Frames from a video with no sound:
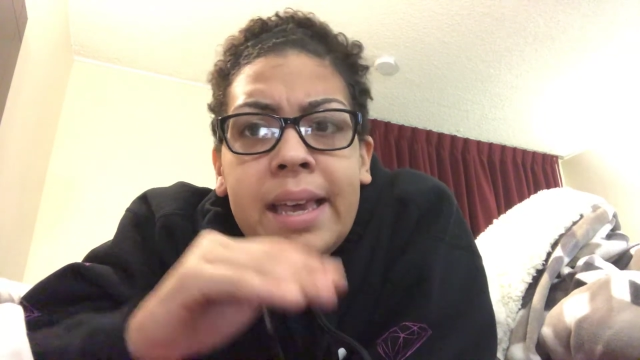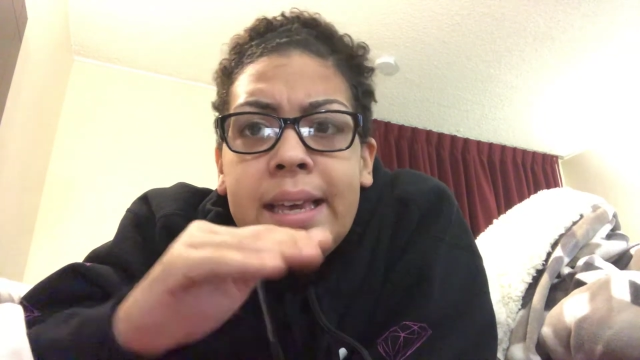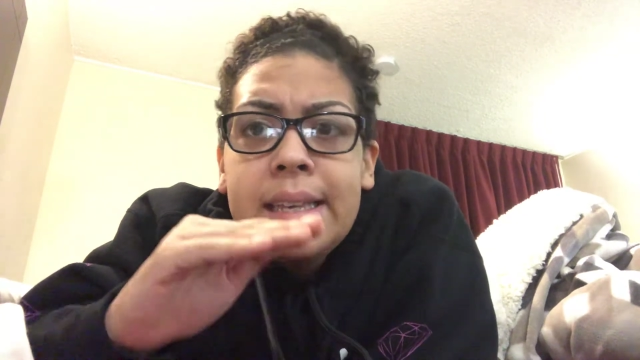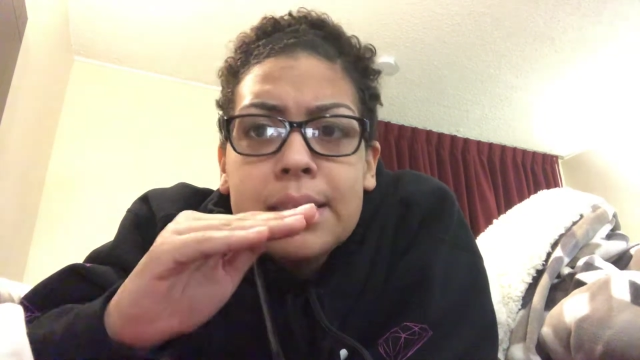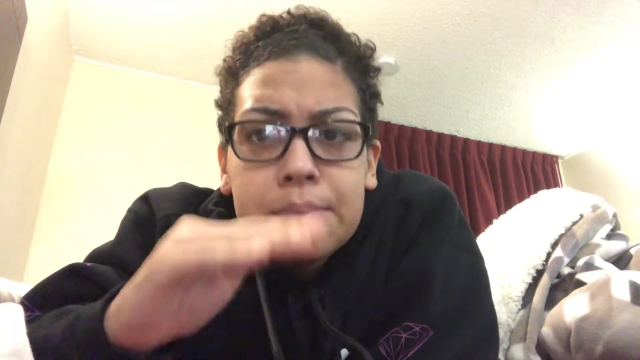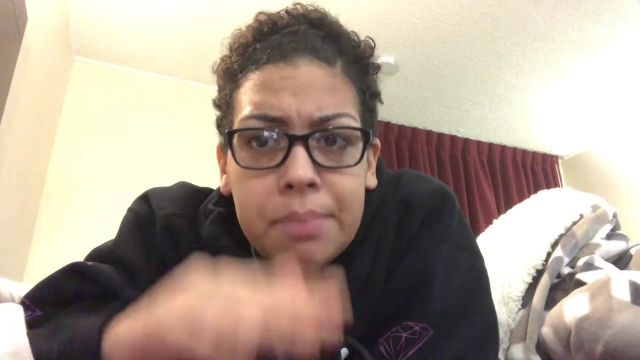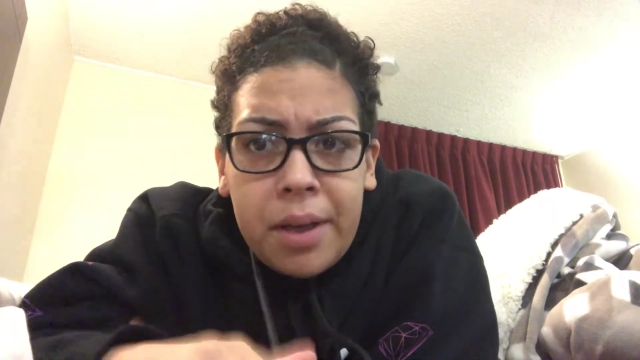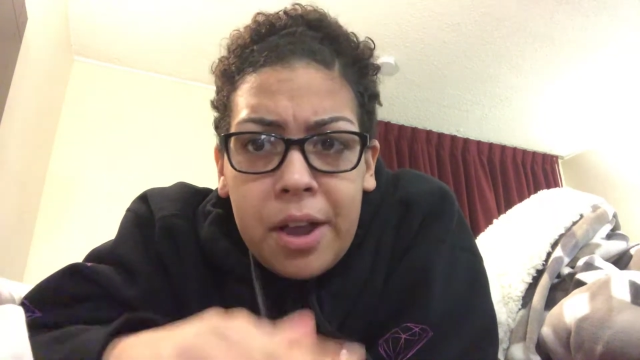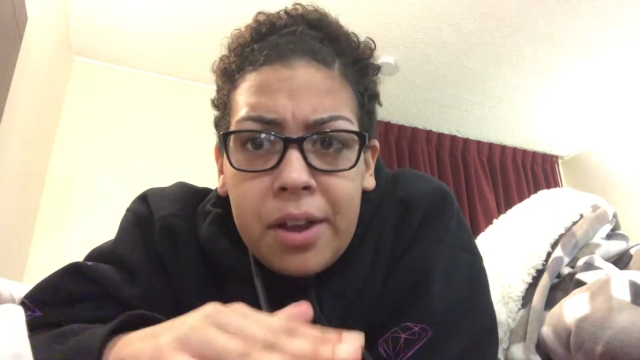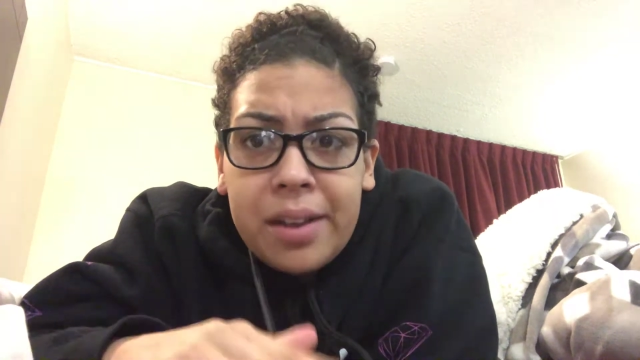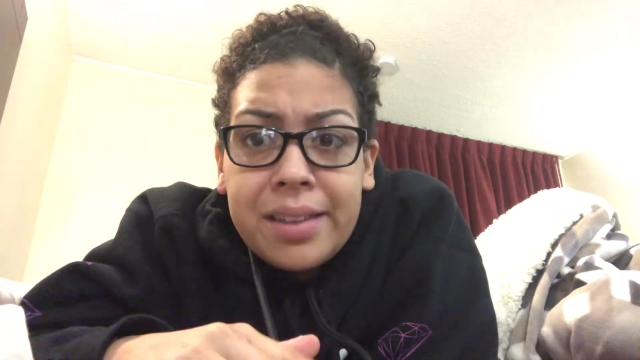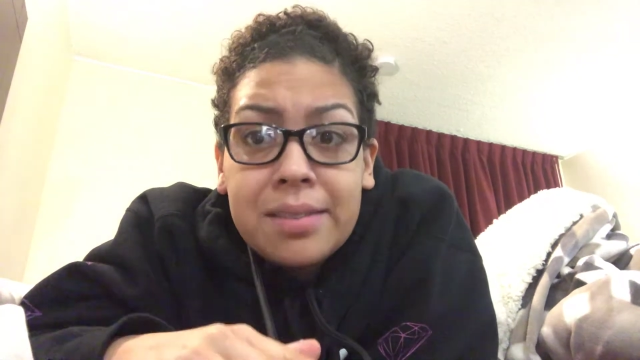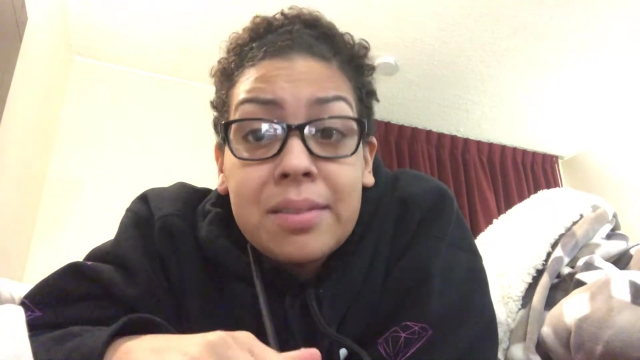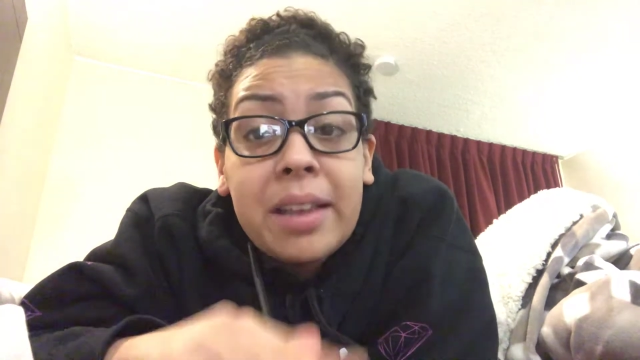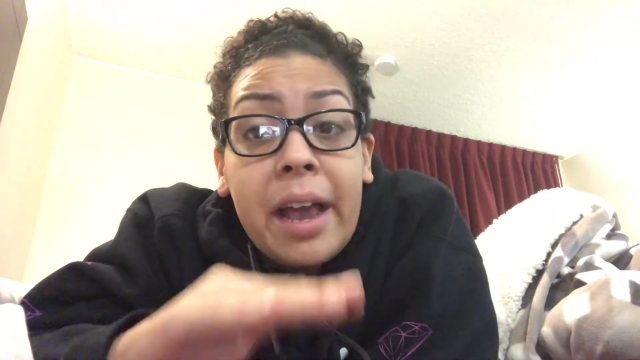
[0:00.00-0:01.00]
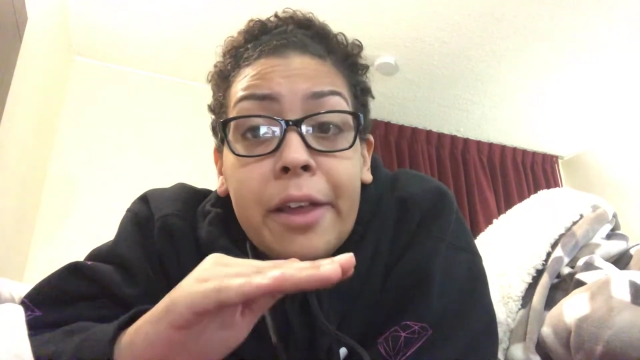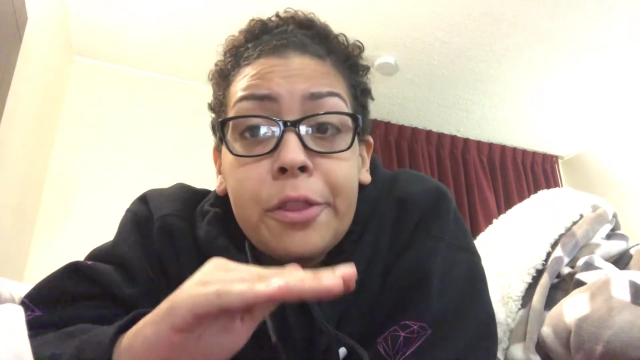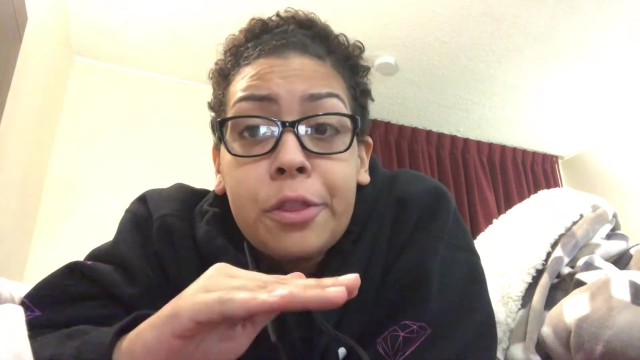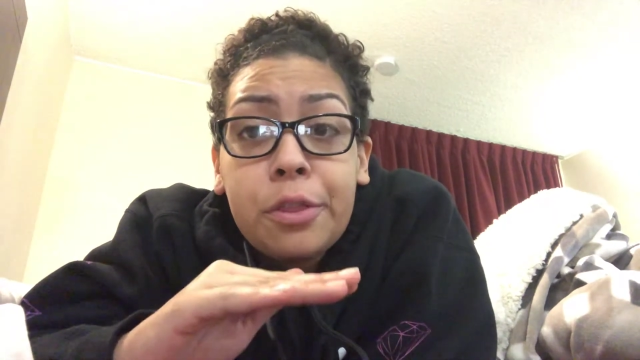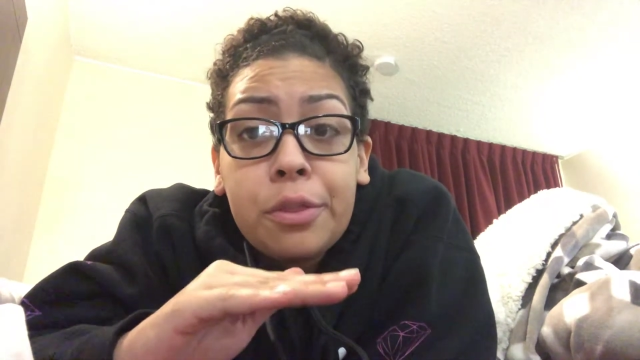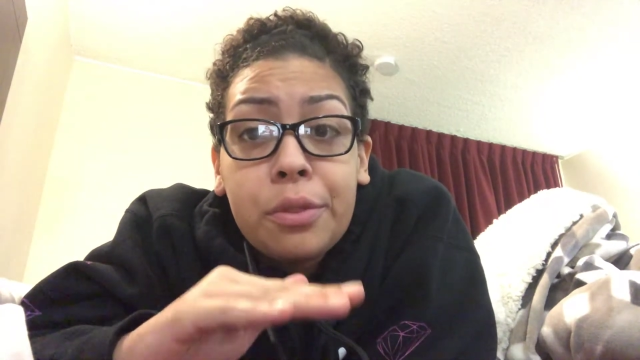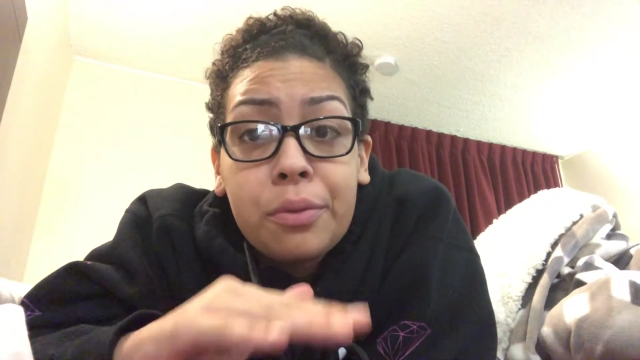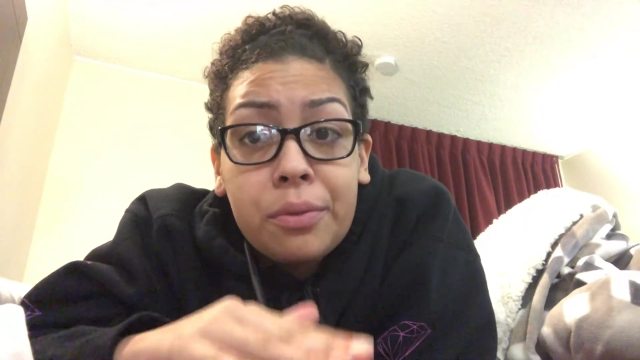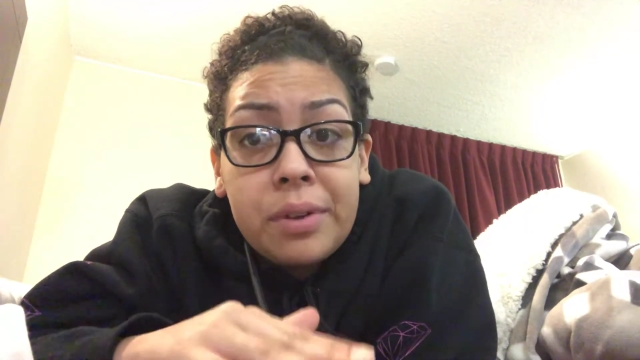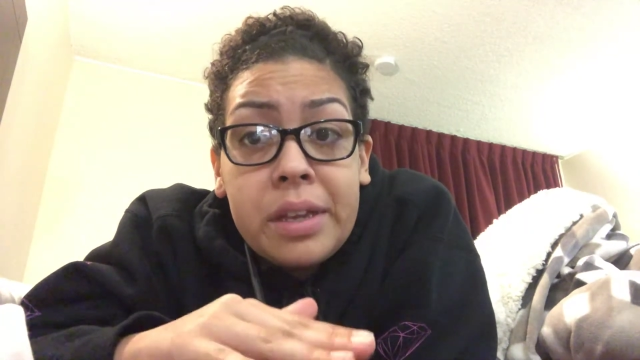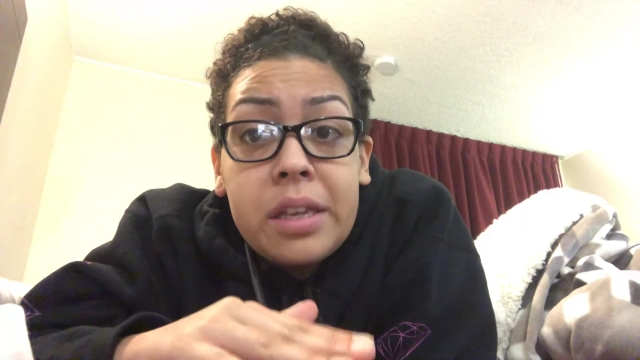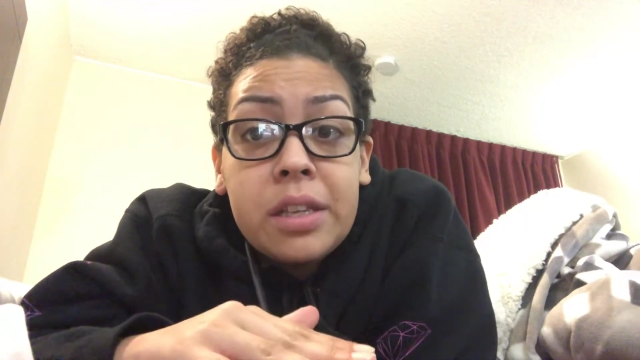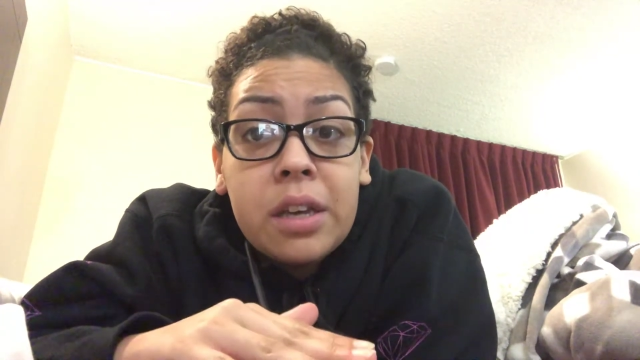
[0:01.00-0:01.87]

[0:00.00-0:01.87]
he's married, got 3